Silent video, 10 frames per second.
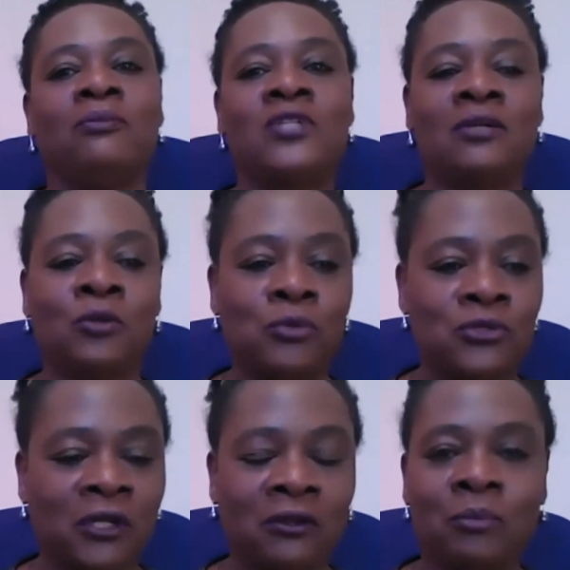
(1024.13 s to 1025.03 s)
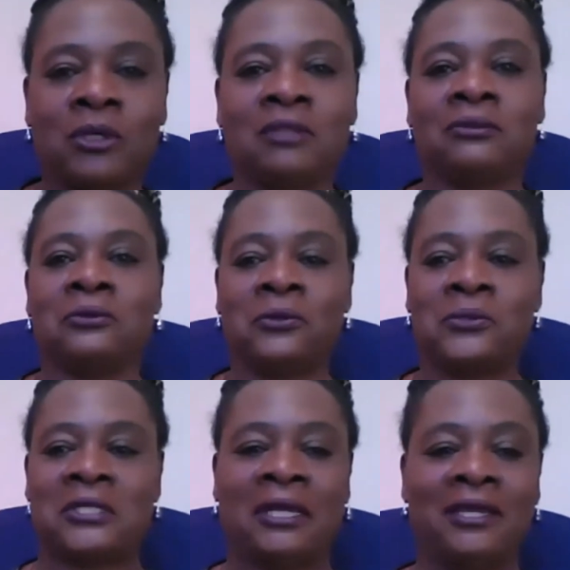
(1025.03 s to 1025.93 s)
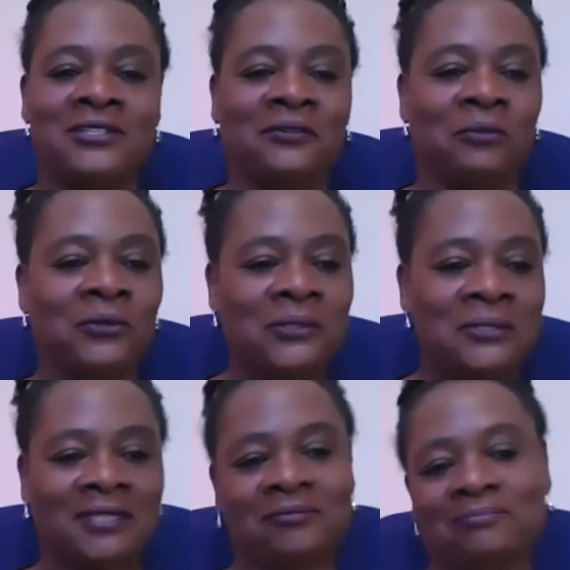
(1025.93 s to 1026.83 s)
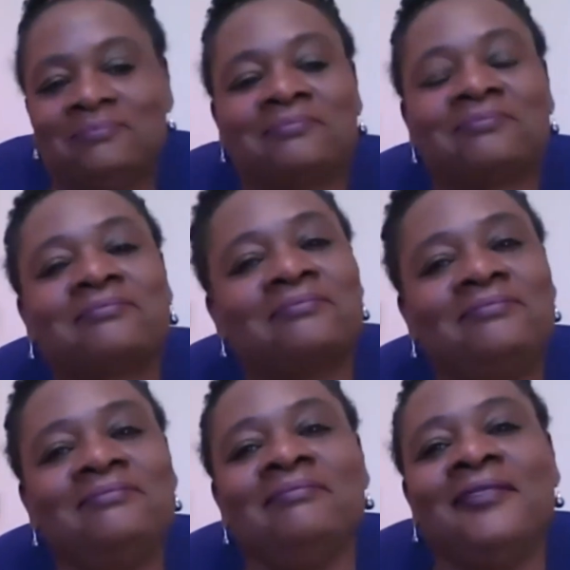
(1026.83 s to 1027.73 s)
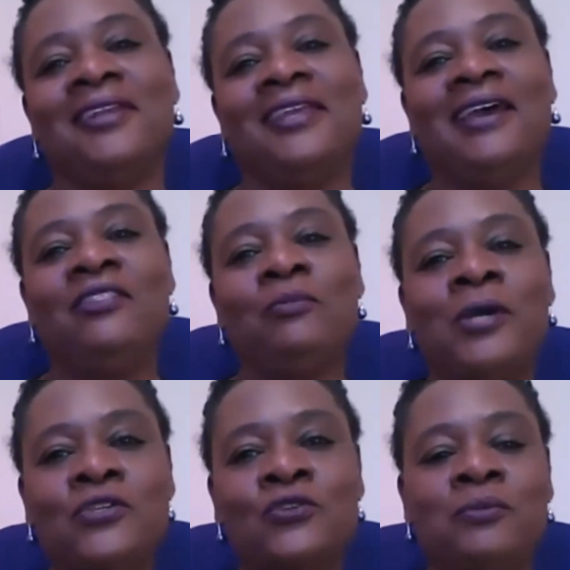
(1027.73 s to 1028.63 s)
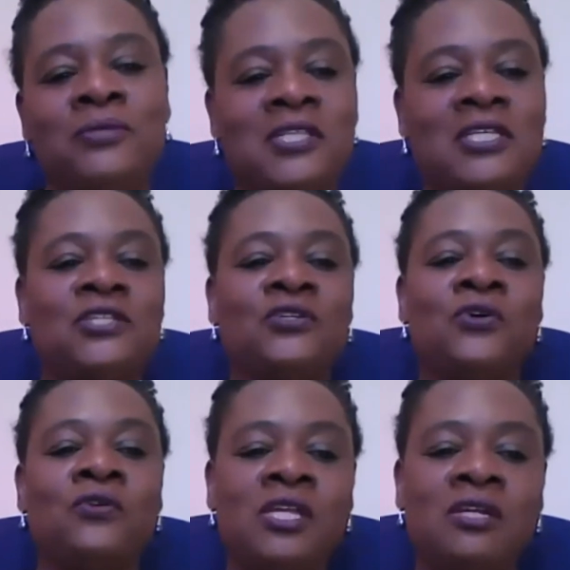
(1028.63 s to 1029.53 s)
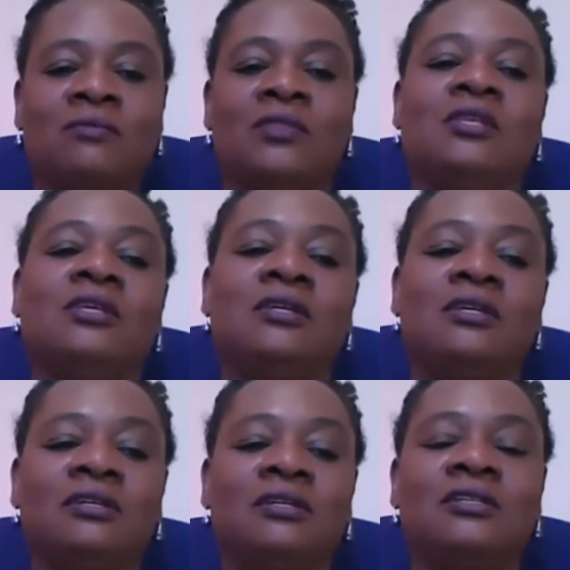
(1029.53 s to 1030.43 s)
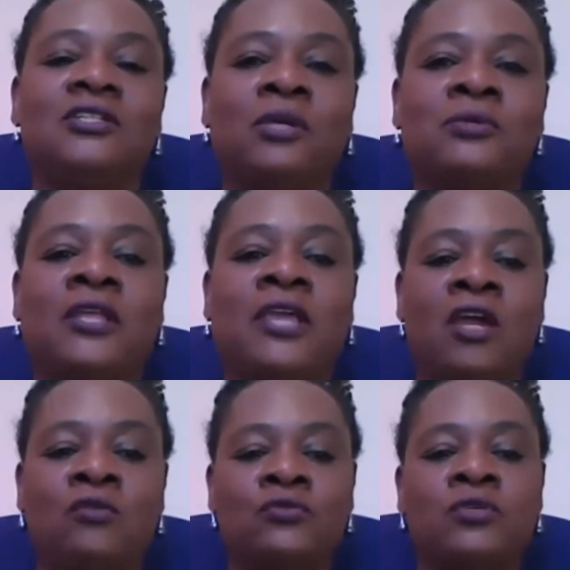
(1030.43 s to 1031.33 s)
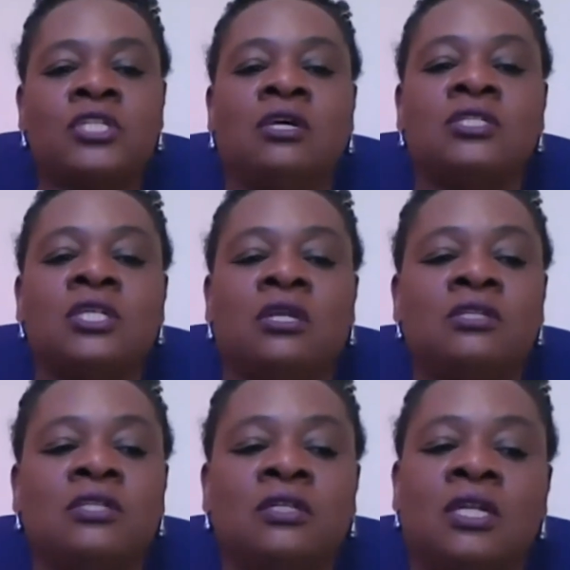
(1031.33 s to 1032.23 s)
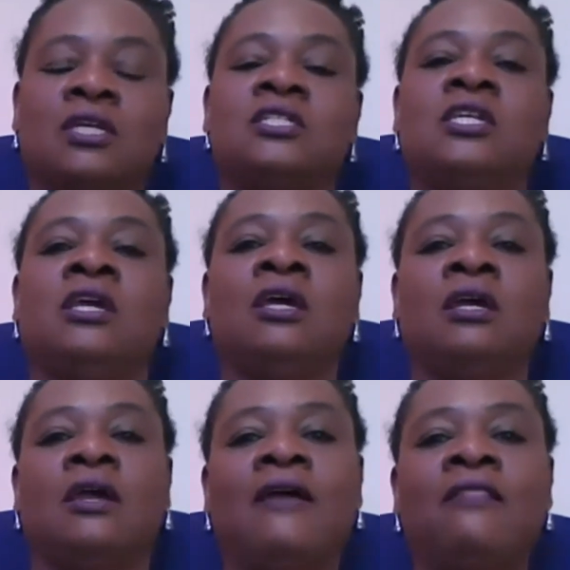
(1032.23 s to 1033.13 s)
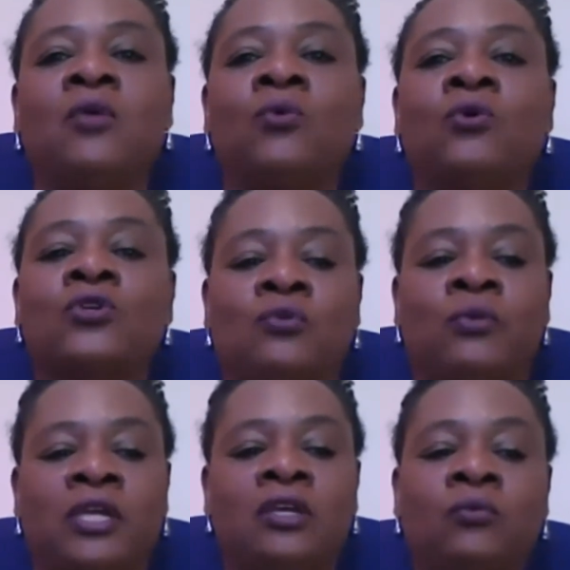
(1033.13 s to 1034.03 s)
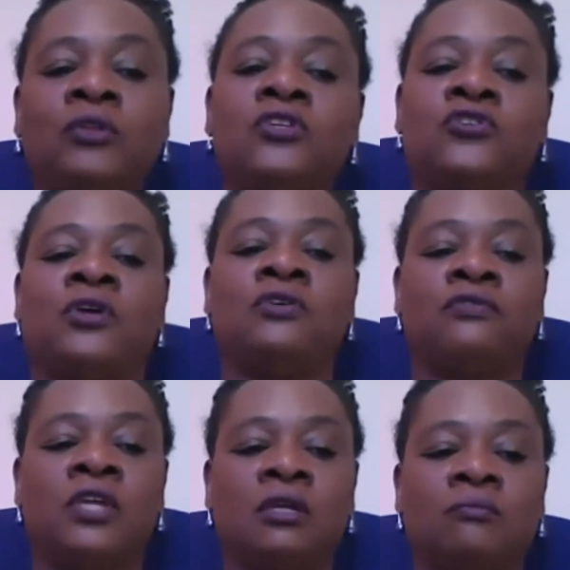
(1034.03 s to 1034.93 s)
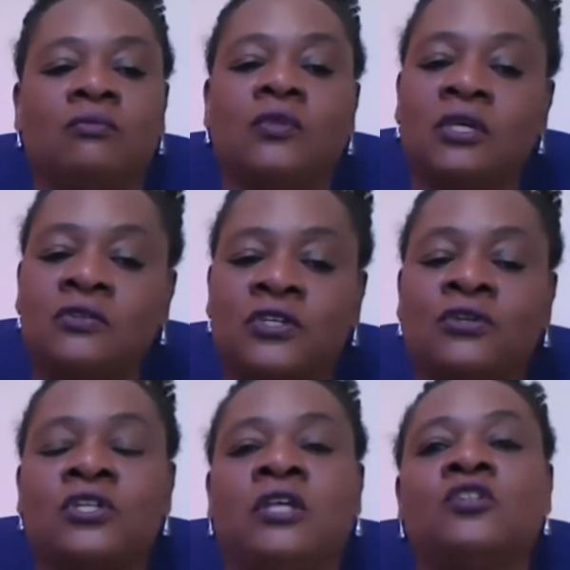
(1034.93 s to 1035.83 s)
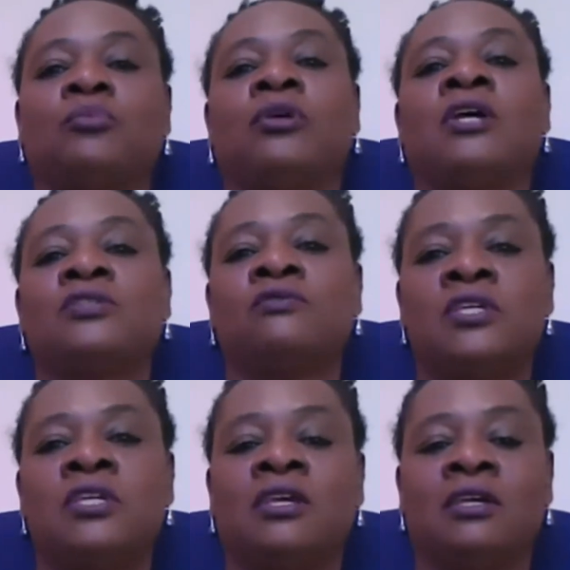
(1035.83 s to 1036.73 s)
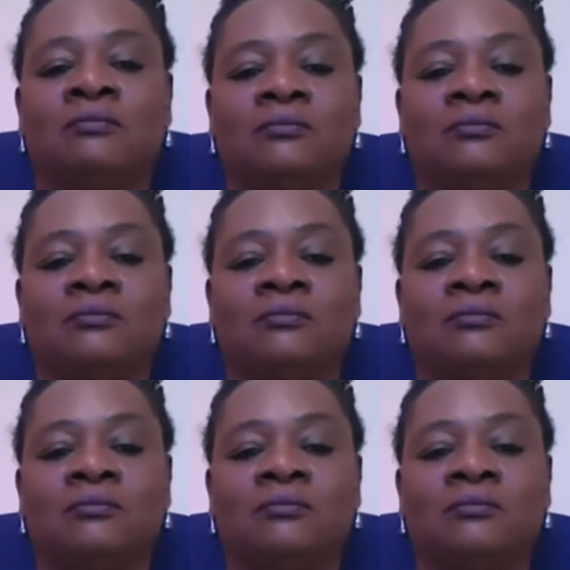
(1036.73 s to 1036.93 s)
terrible joke. I thought I ought to lighten the mood. And the postscript to this story, Shropshire Carers returned to London the next year and they walked away with the trophy as Social Enterprise of the Year.